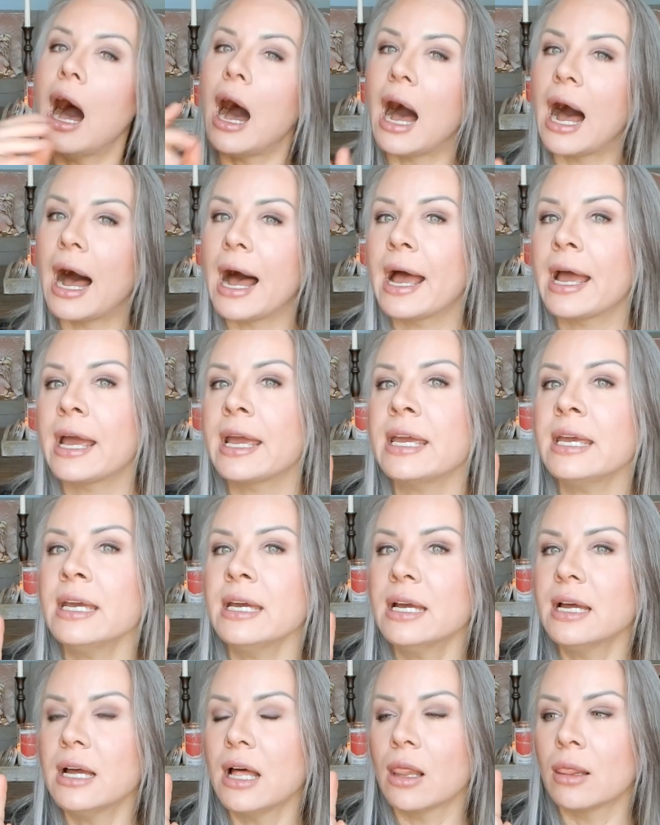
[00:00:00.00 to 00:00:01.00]

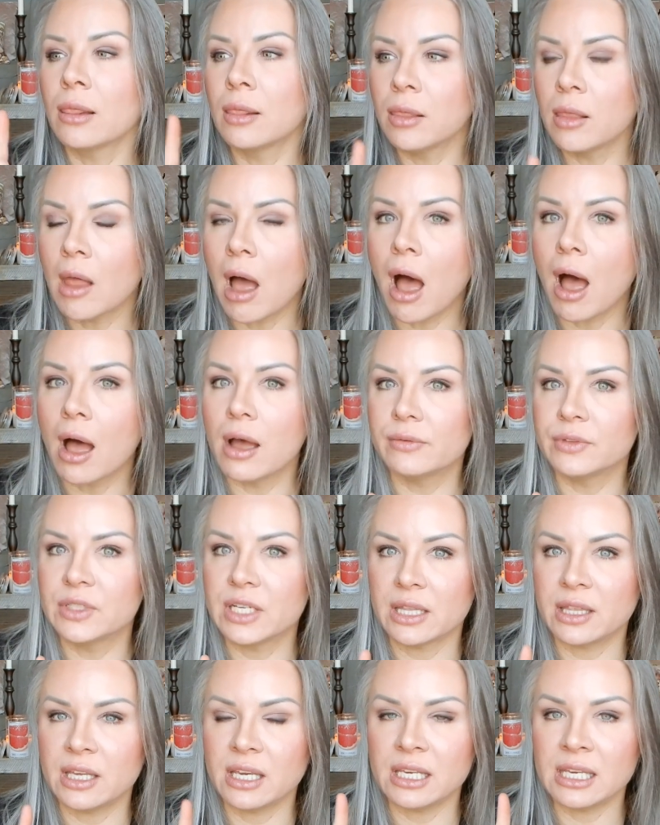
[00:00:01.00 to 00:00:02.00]
I
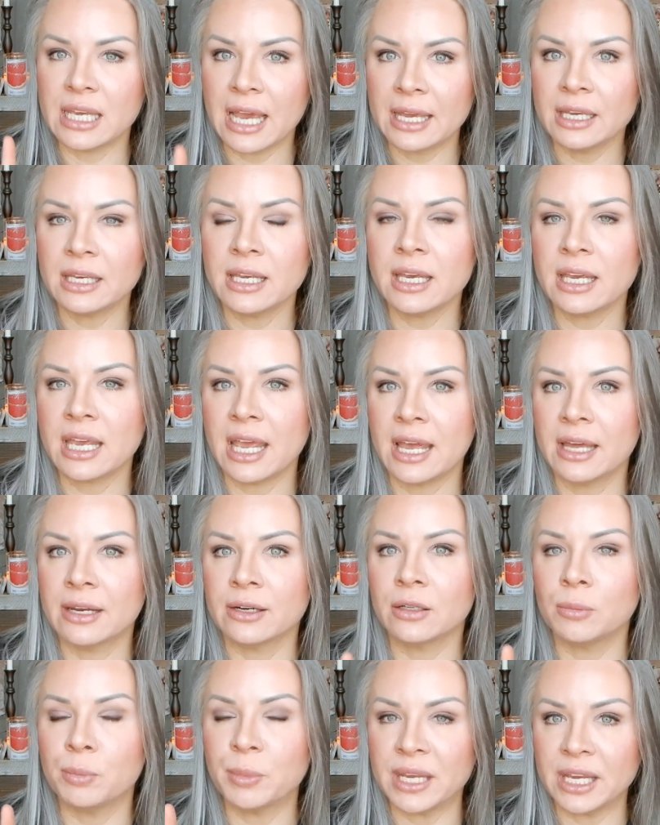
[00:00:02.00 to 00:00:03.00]
loved the Yankee
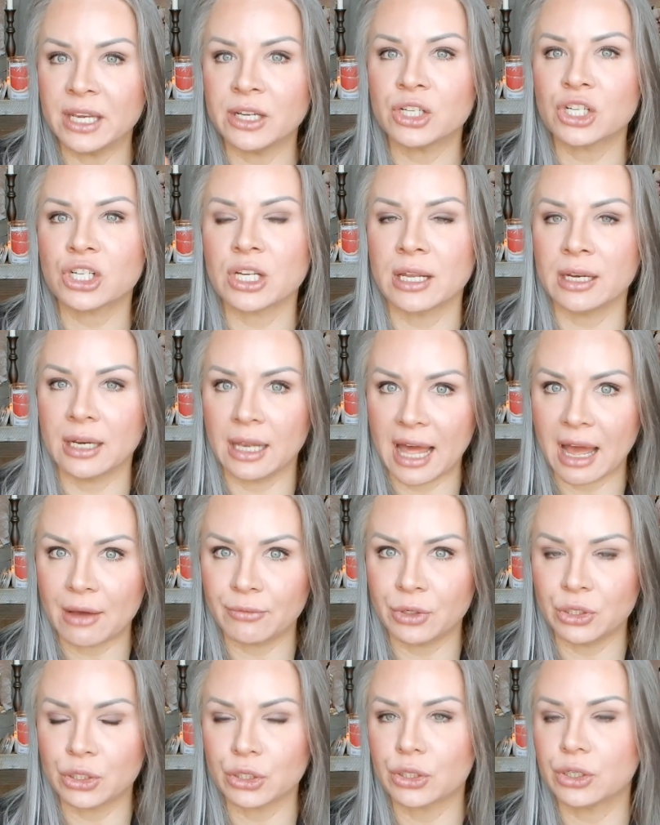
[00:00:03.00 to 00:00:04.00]
Candle Peach and
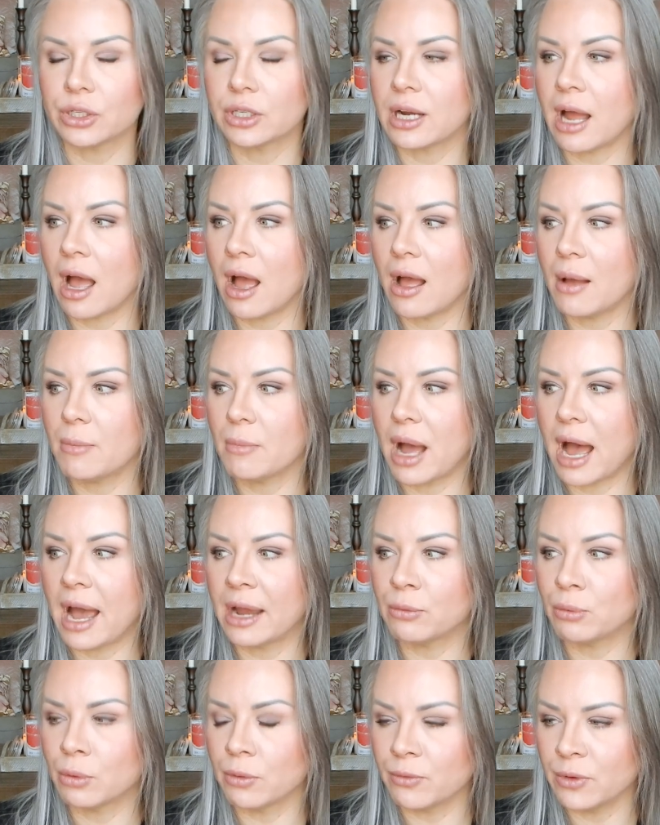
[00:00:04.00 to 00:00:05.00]
Lavender. Um,
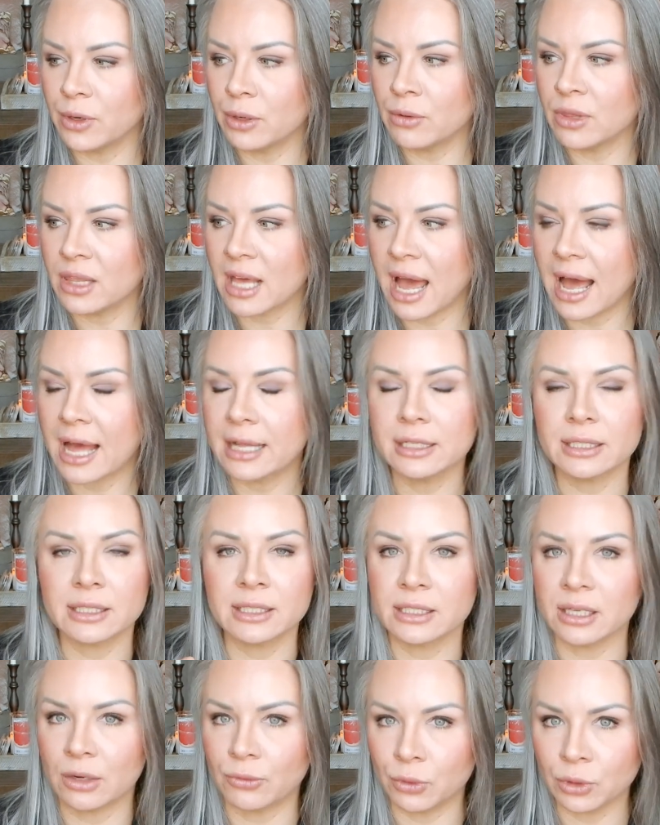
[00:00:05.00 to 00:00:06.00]
I reviewed that
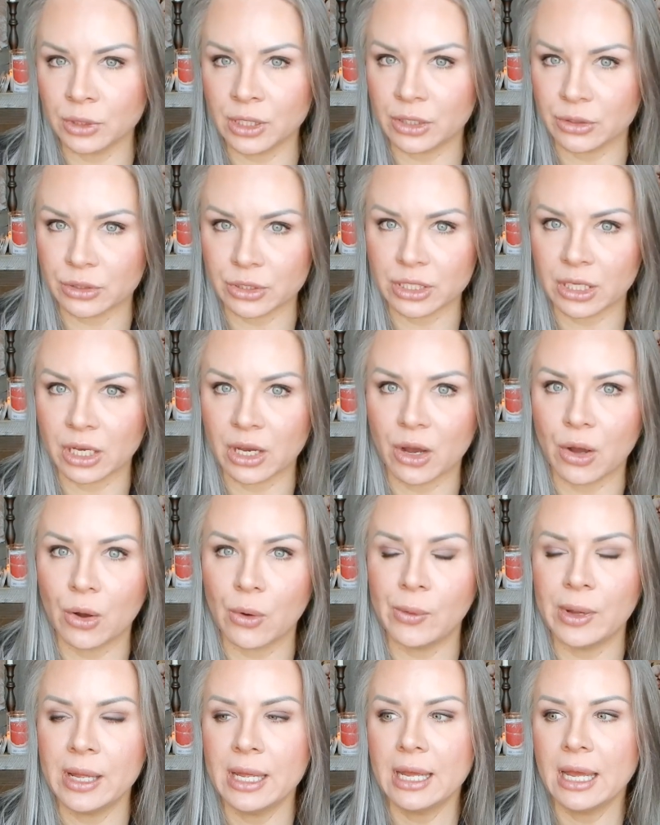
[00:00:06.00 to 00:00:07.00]
several years
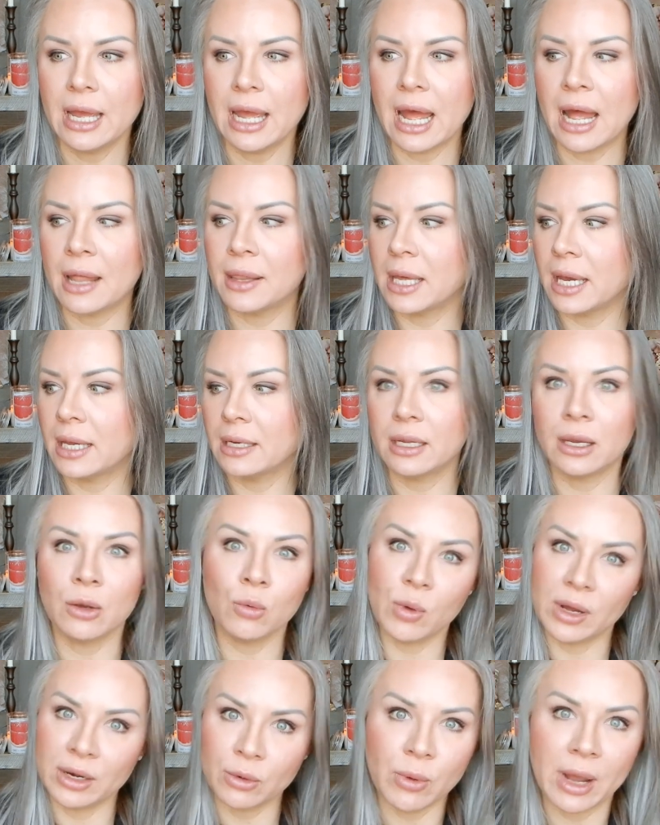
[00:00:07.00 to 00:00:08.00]
ago and then
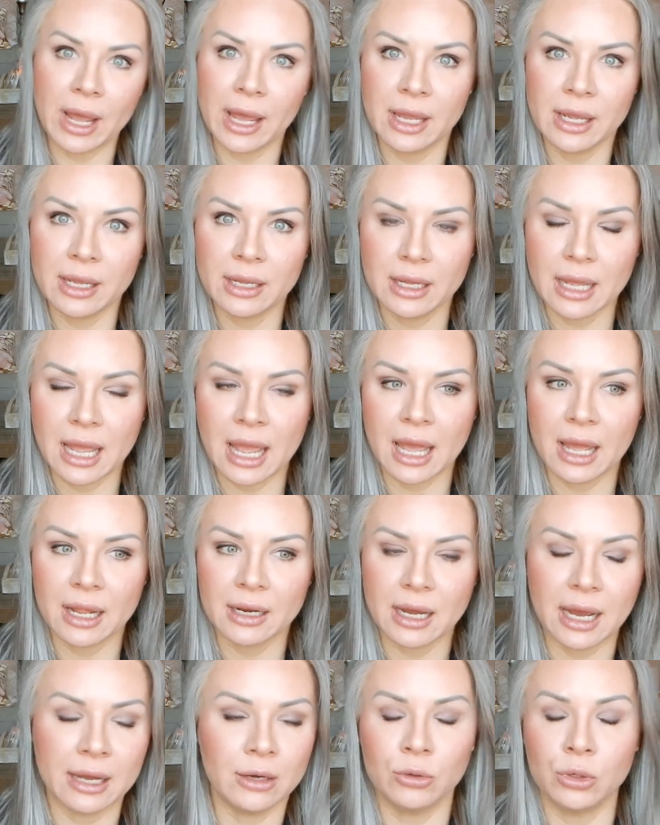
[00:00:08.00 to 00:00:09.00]
it went away
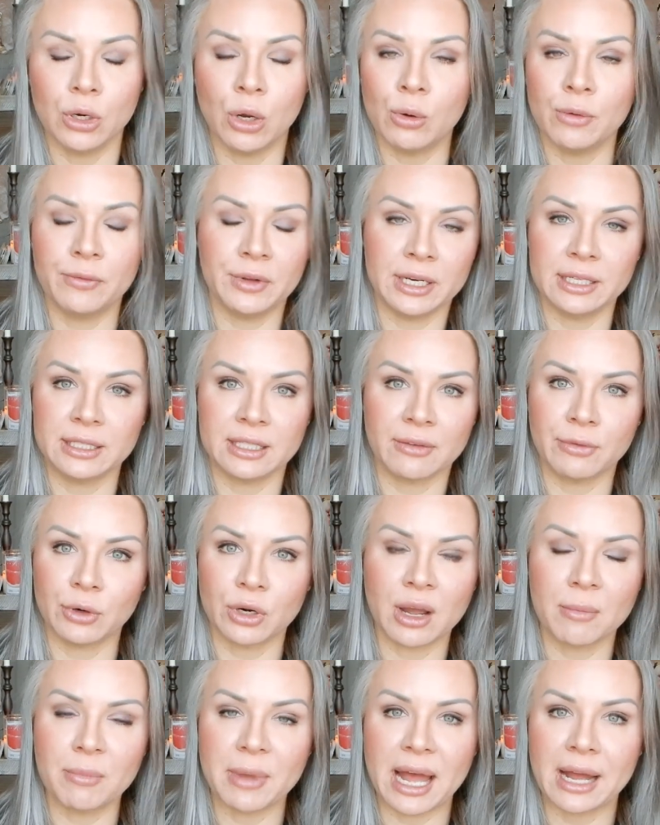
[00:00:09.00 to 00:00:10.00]
and I don't know if it has ever
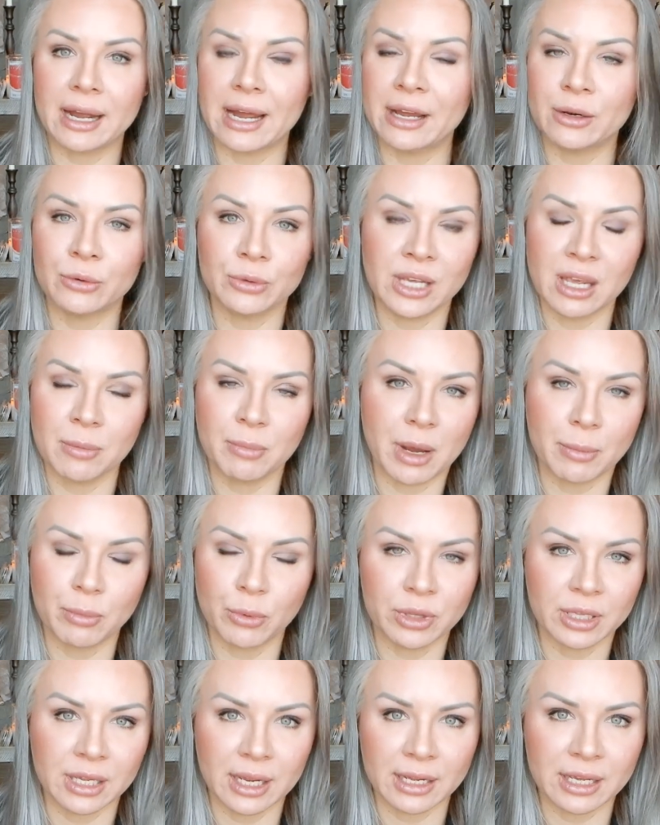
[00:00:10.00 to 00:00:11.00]
come back. I don't keep up
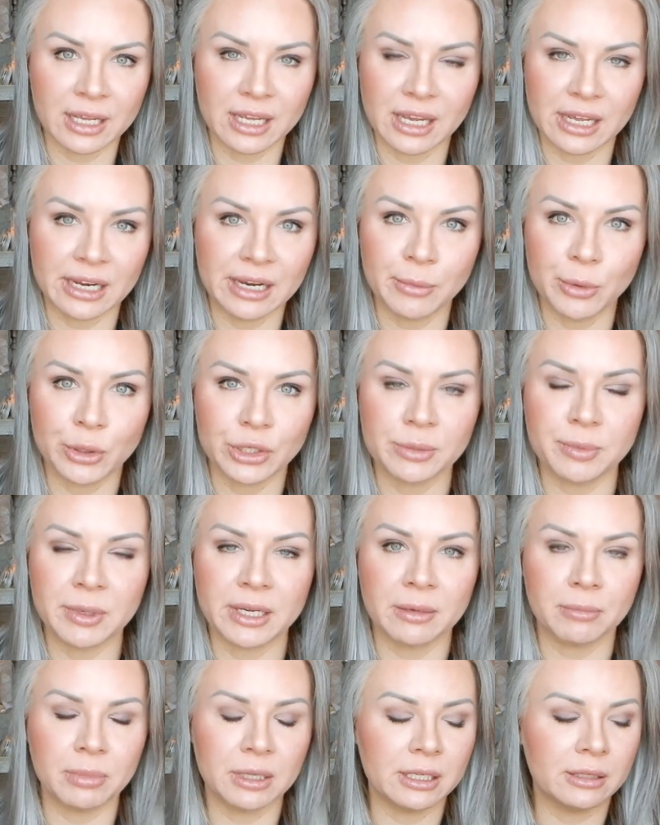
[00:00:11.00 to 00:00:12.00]
with Yankee anymore to be
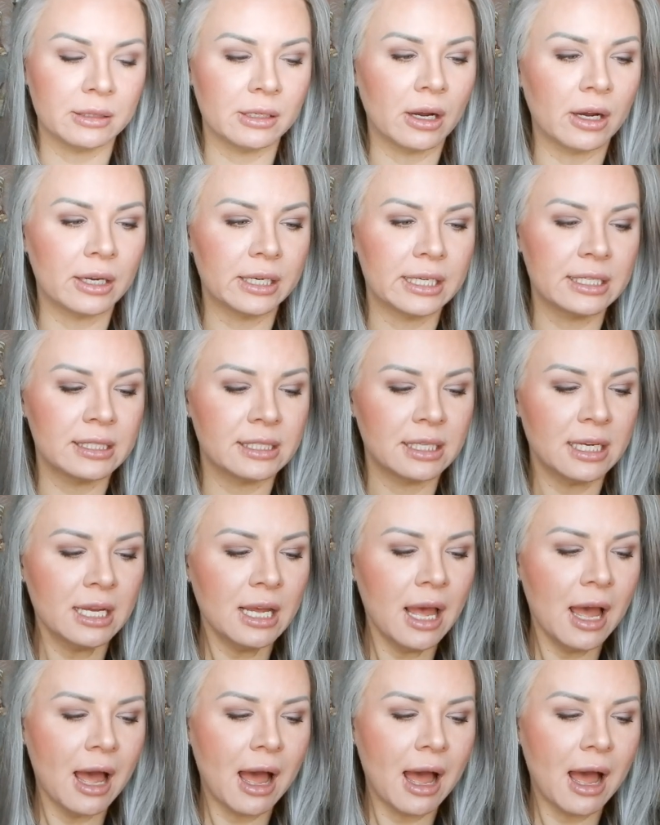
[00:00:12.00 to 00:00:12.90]
completely honest.